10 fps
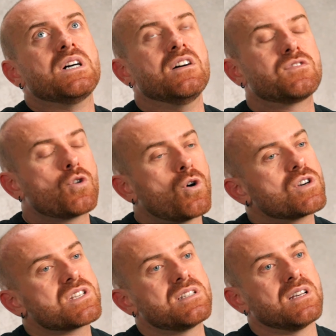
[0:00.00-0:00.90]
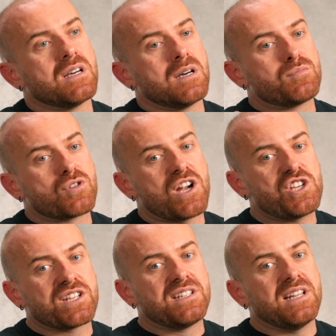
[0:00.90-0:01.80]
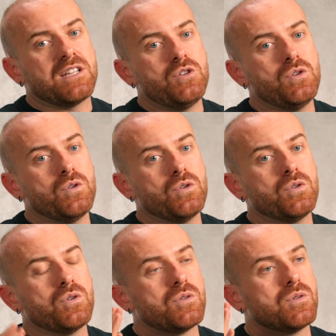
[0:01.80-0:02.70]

Of course, the project that you